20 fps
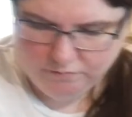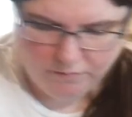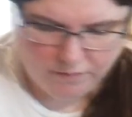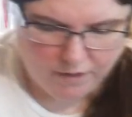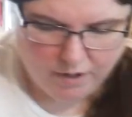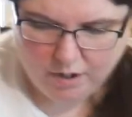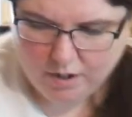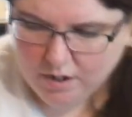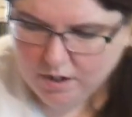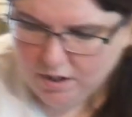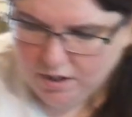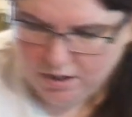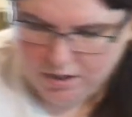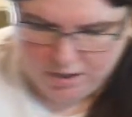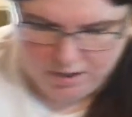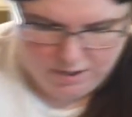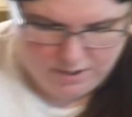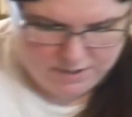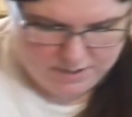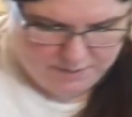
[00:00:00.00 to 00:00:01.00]
So
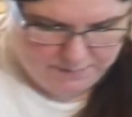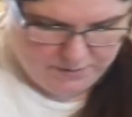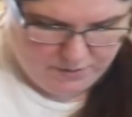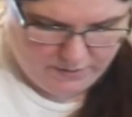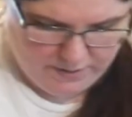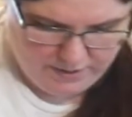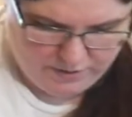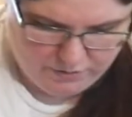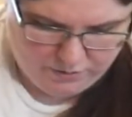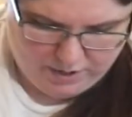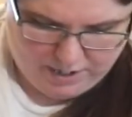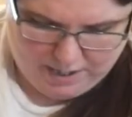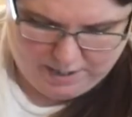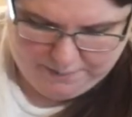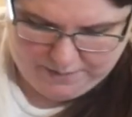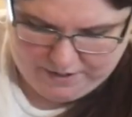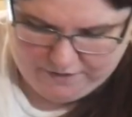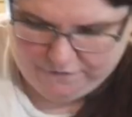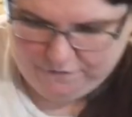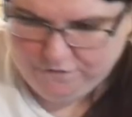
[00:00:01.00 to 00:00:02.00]
let me go ahead and
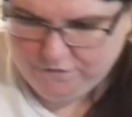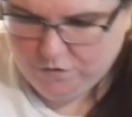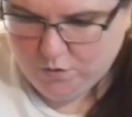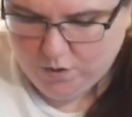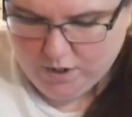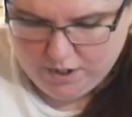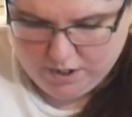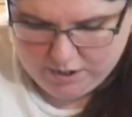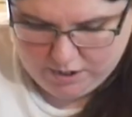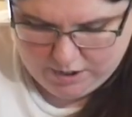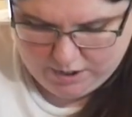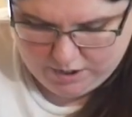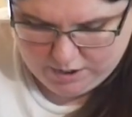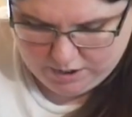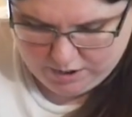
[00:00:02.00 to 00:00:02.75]
grab a fork